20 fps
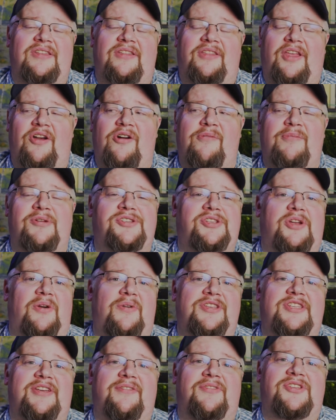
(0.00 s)
They almost
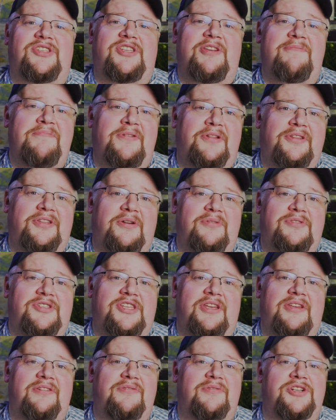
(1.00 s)
always have a simple
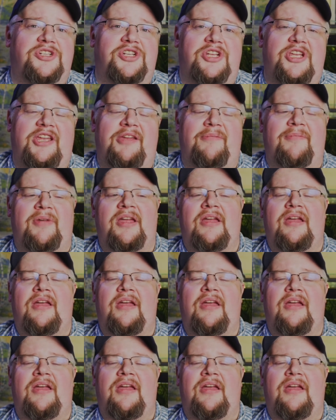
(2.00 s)
dosing regime,